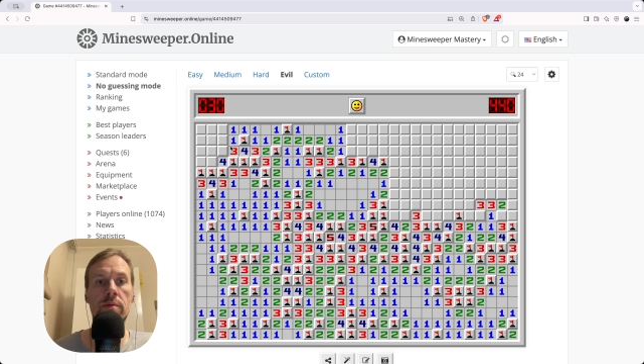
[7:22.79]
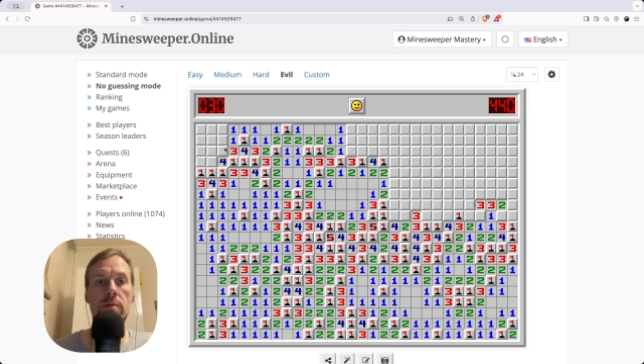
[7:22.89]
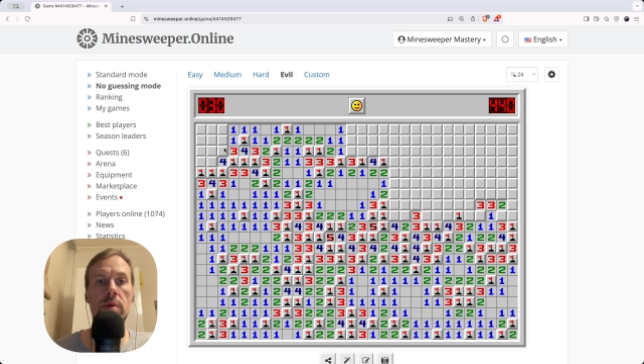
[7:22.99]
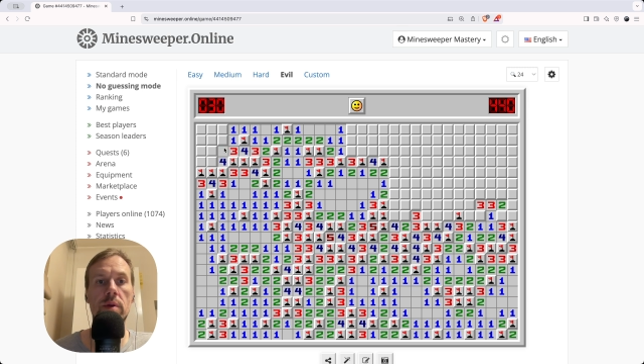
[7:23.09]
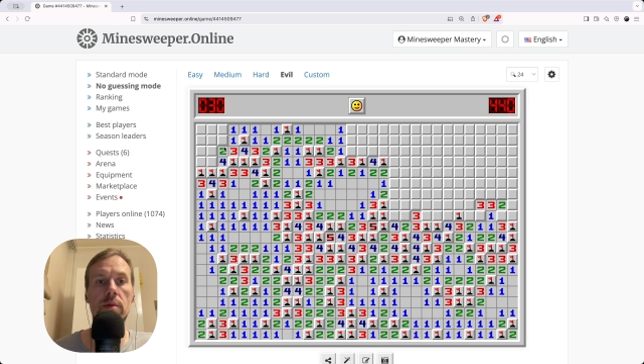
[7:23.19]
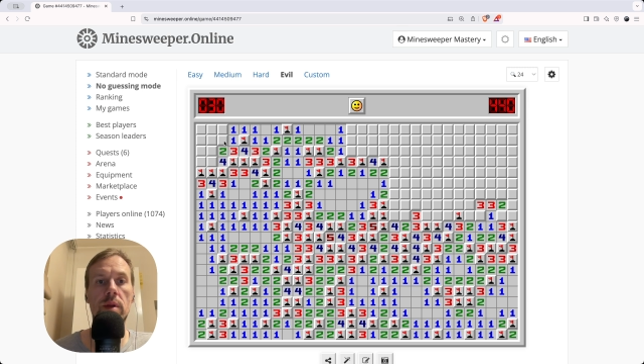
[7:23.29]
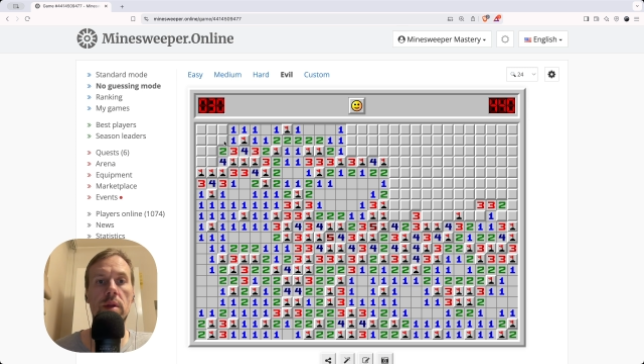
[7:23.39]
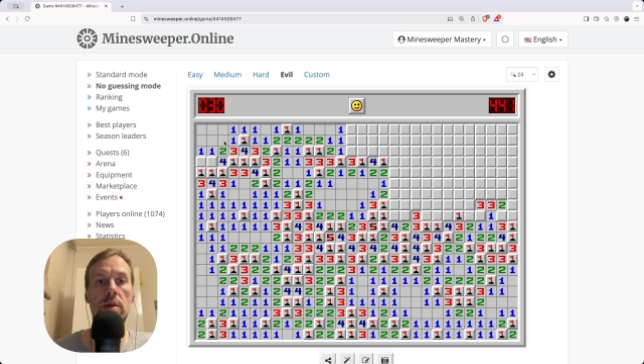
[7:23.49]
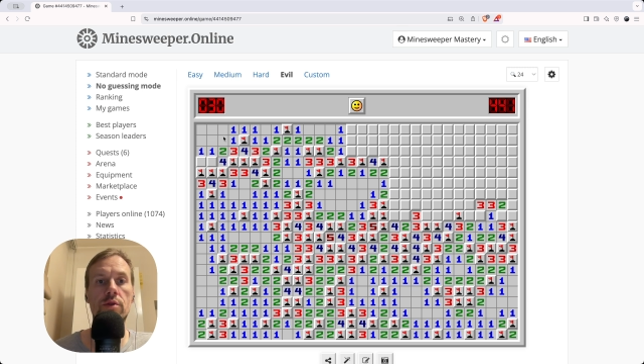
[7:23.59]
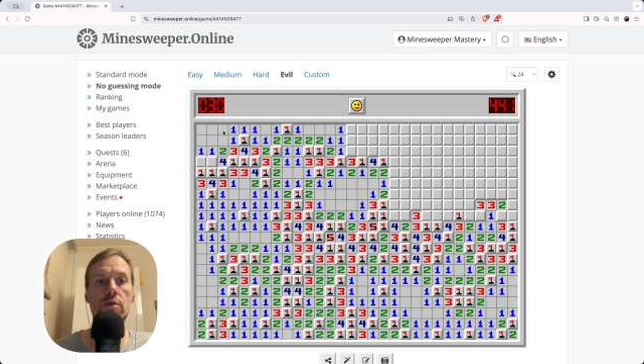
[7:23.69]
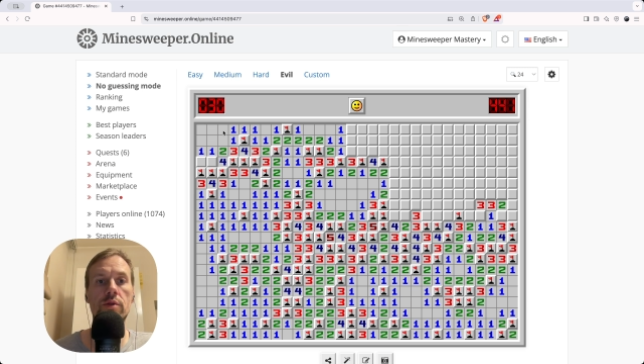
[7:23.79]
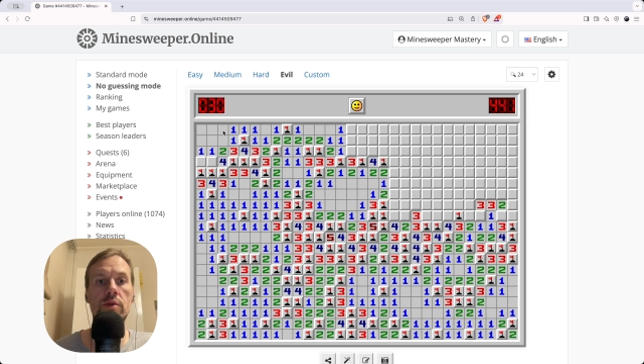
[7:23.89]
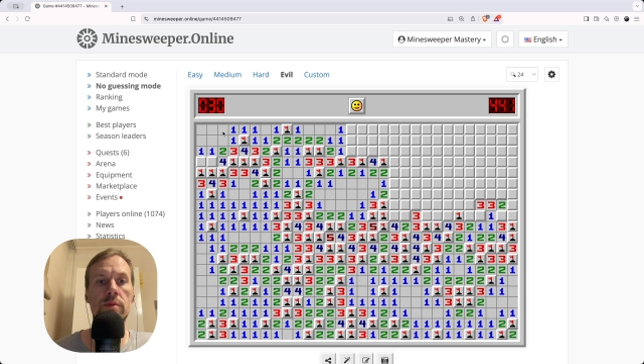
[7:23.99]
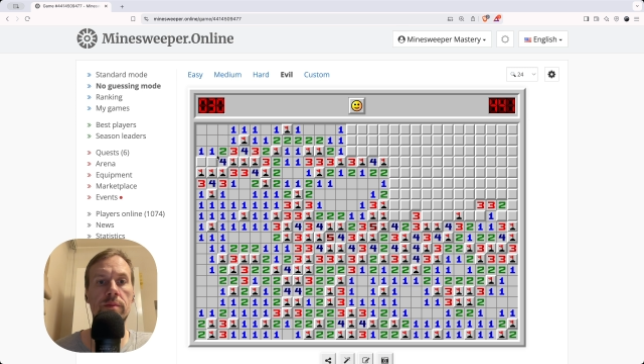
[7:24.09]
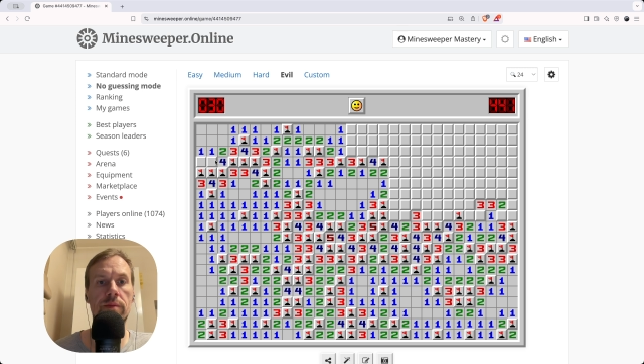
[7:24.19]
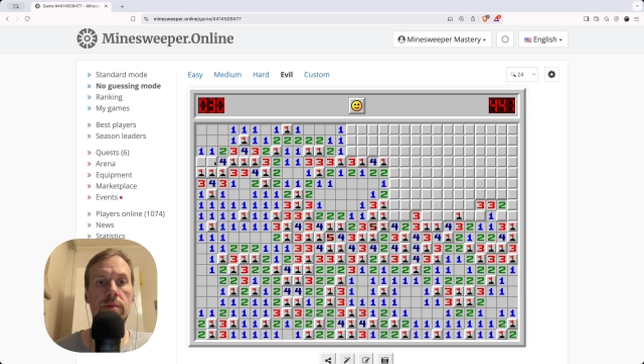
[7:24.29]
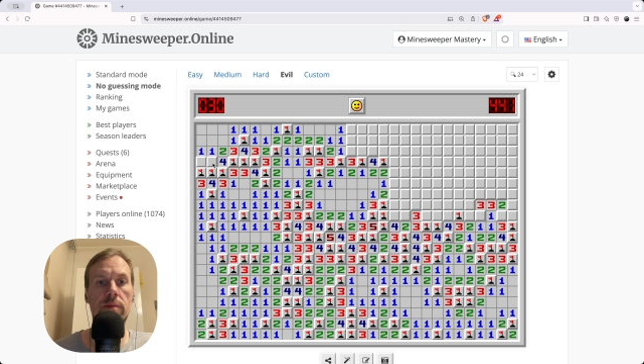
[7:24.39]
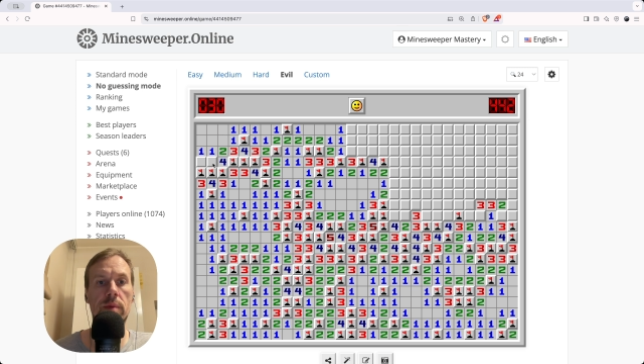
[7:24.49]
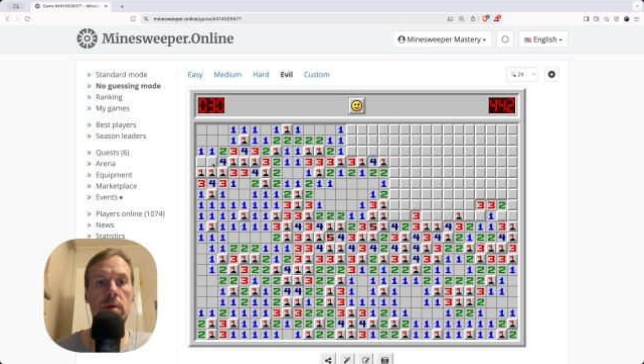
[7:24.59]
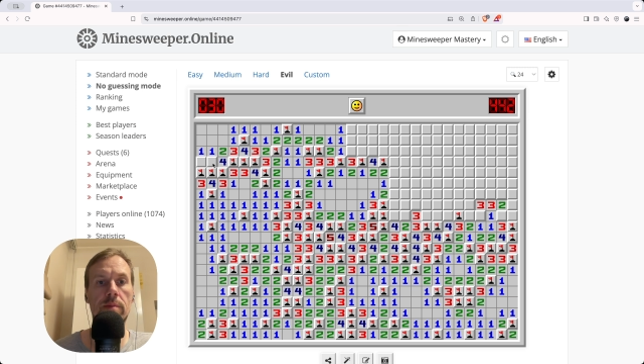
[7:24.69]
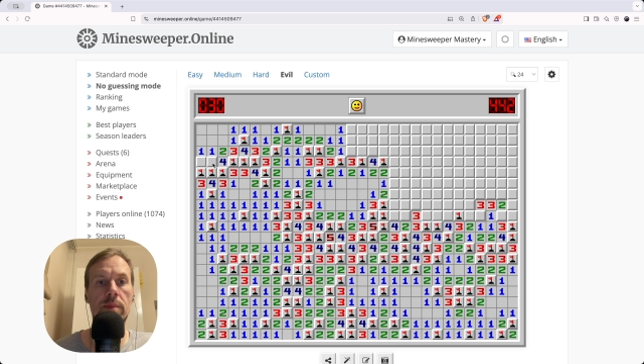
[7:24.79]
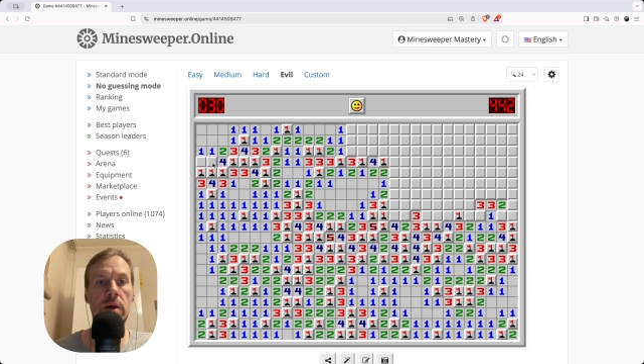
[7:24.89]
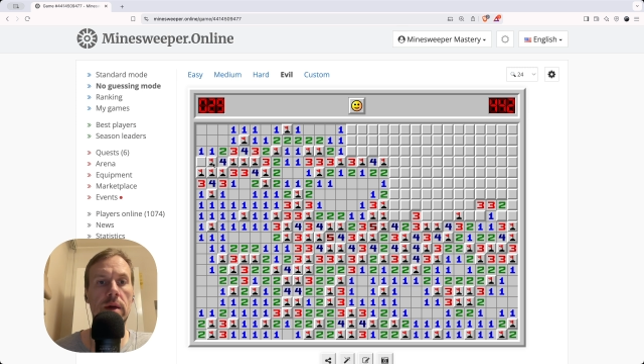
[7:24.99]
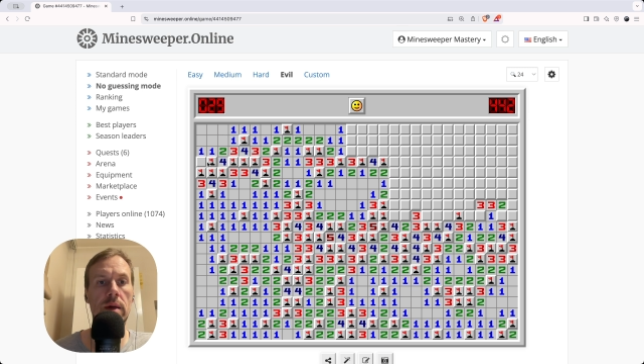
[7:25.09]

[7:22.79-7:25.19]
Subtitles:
without any issues. Yep.